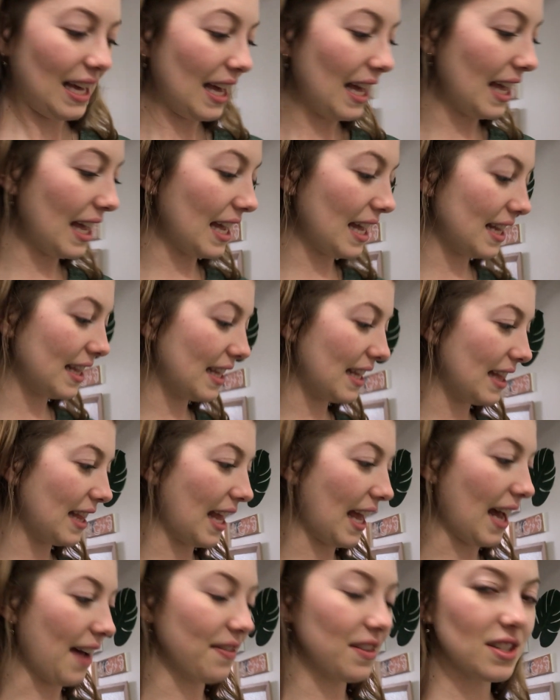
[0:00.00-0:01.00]
And then they
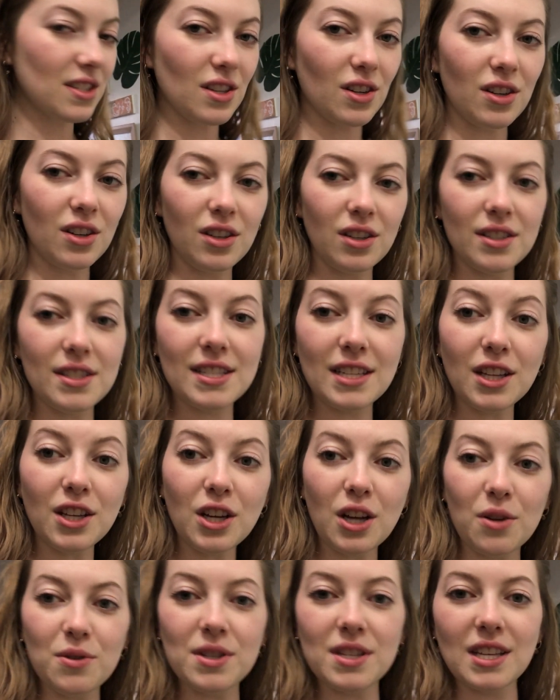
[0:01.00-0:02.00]
have these little
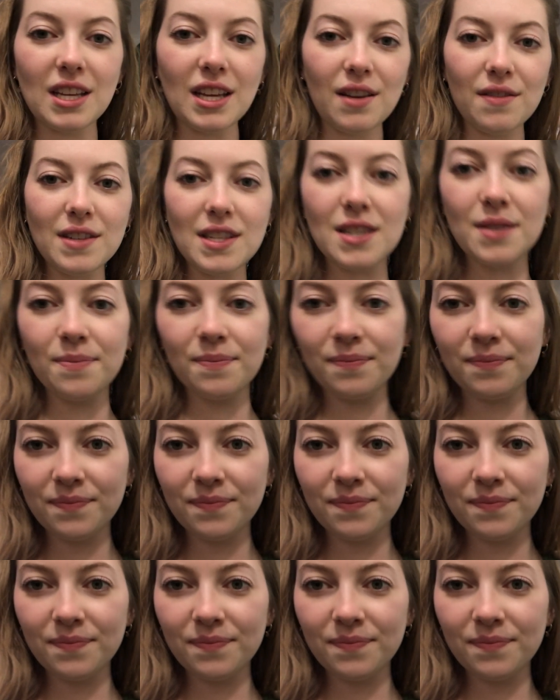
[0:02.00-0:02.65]
silicone sleeves.